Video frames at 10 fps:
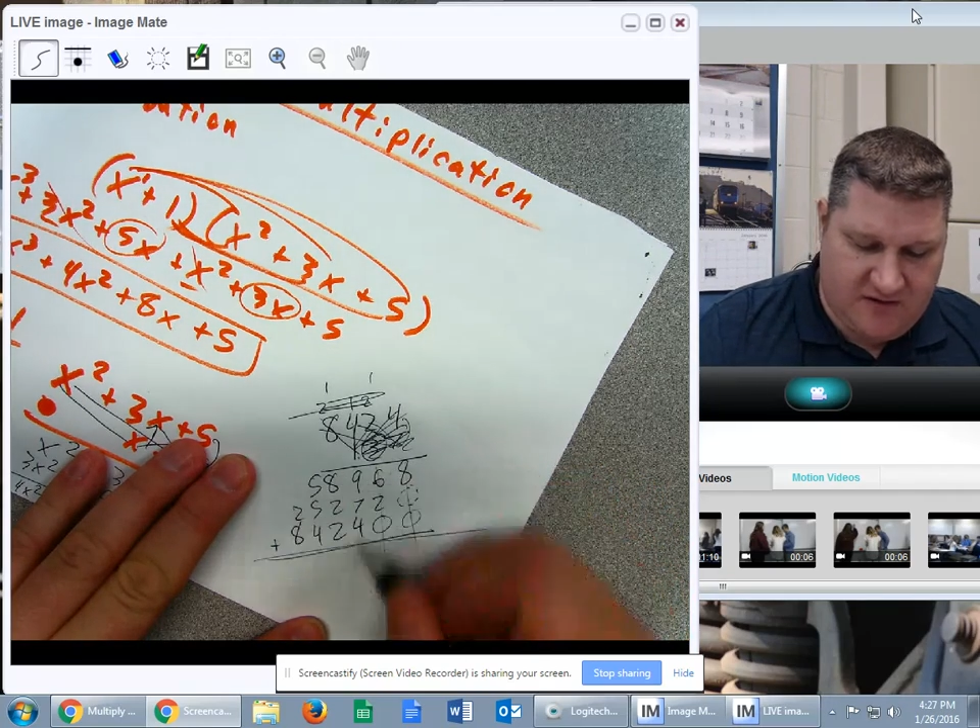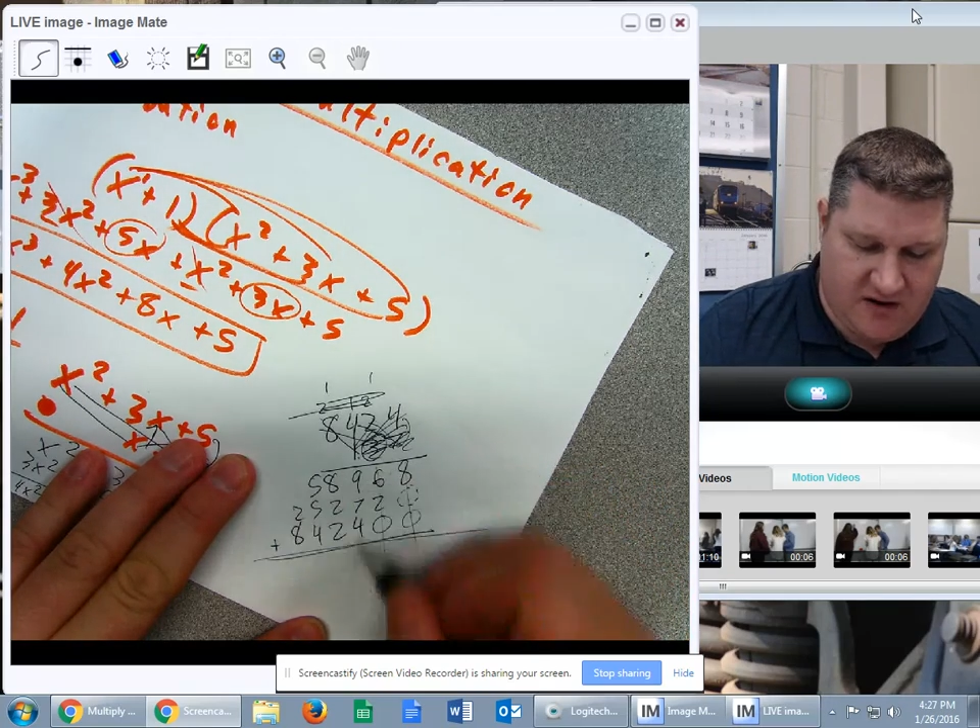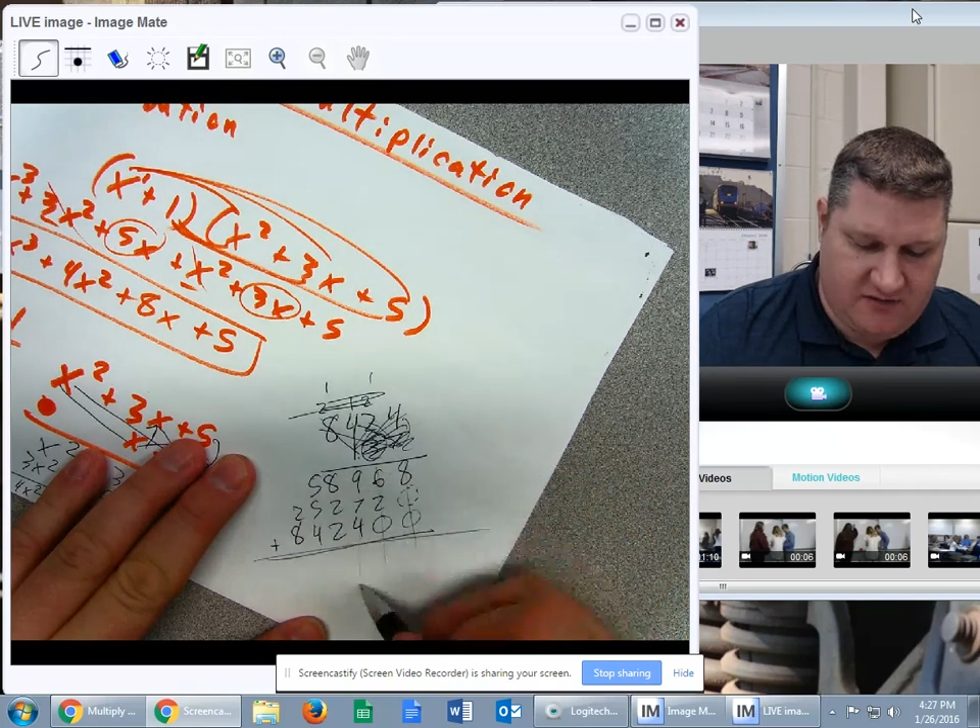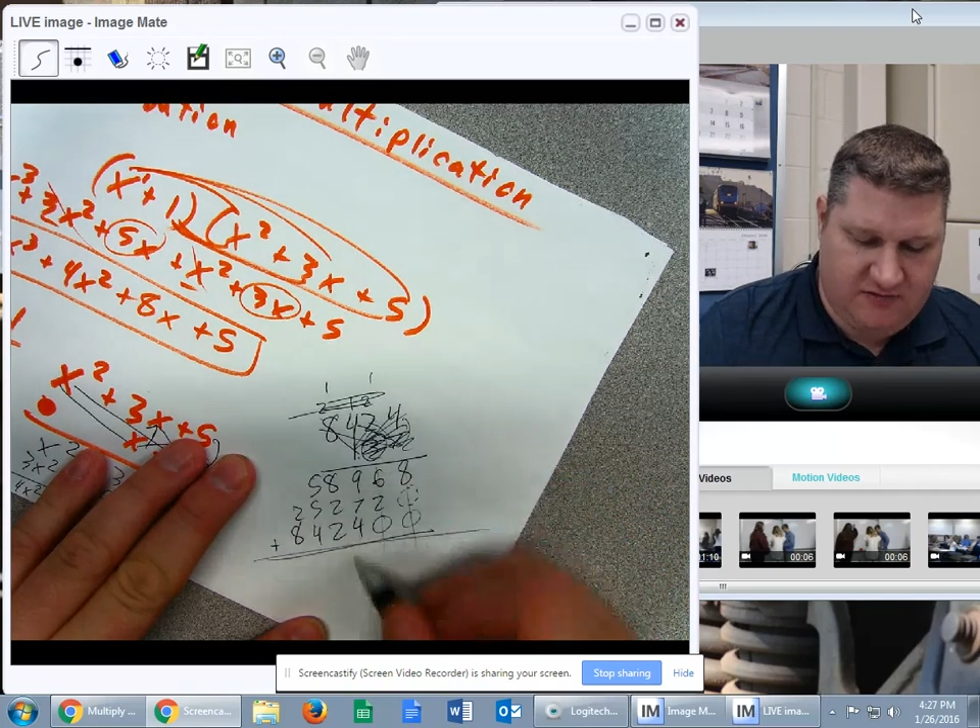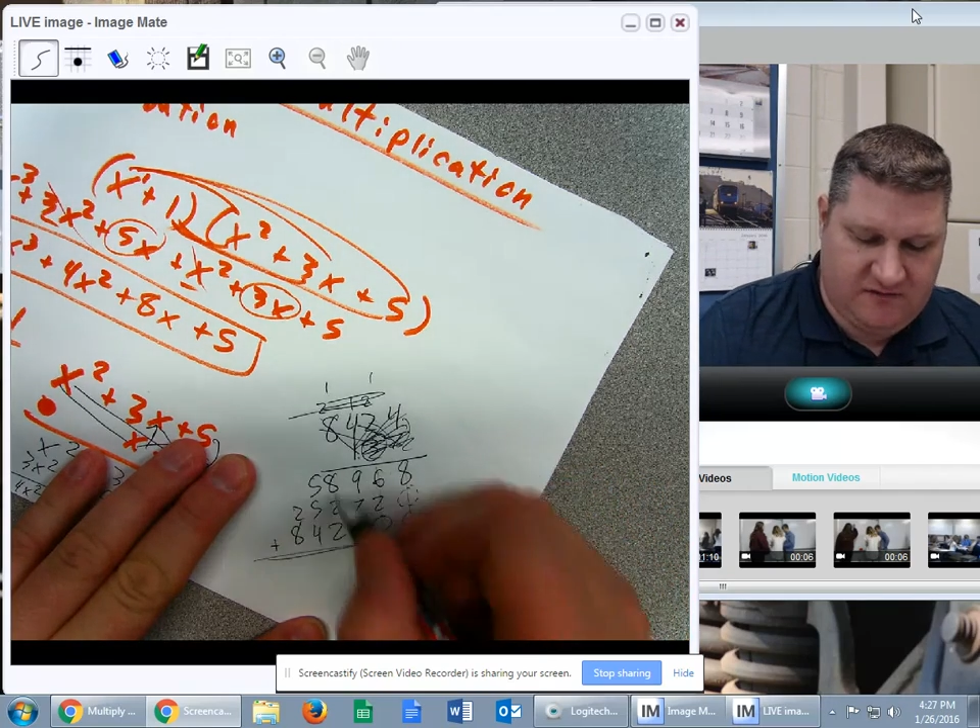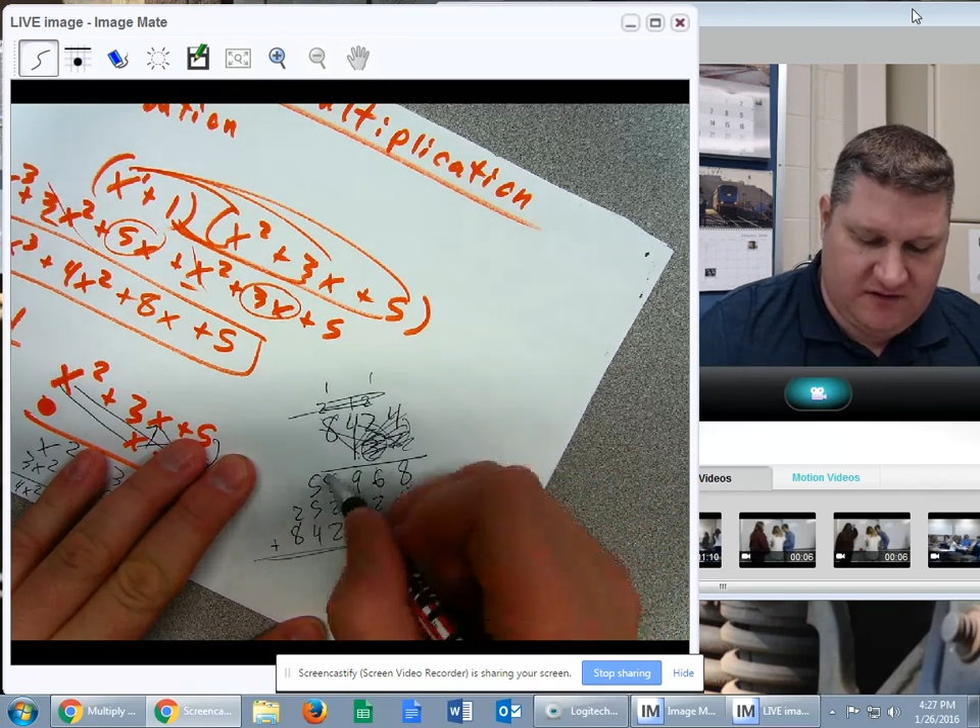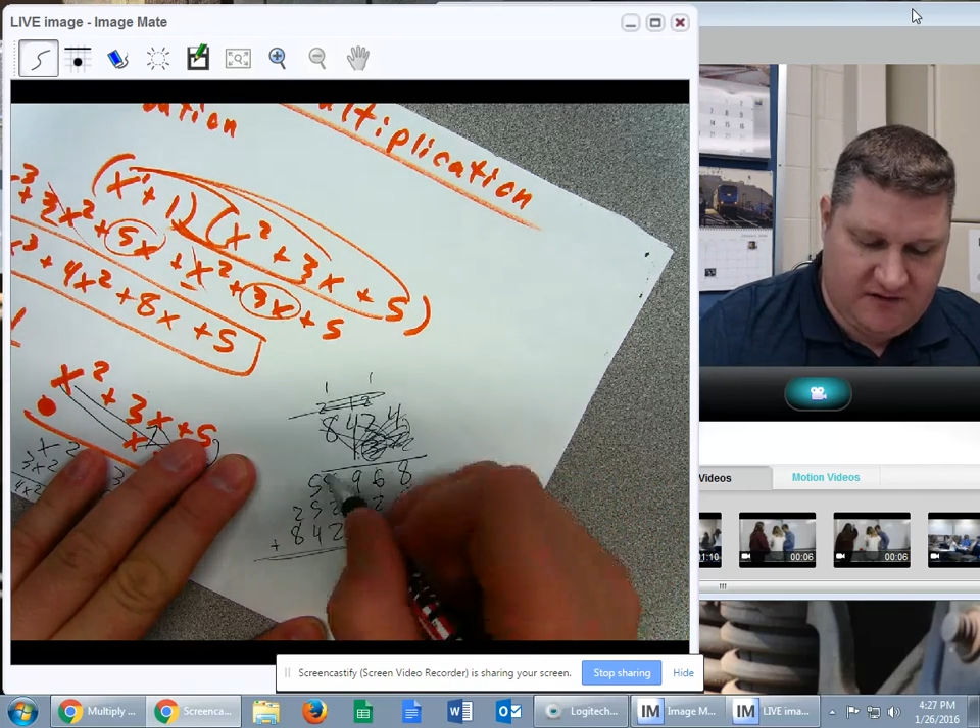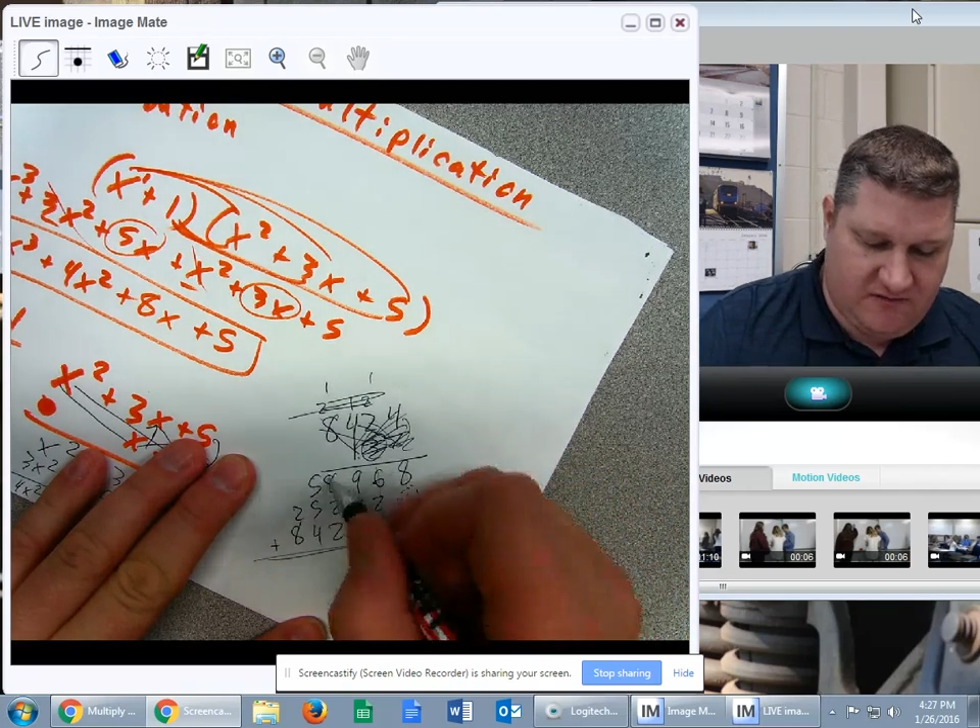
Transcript: the hundreds together,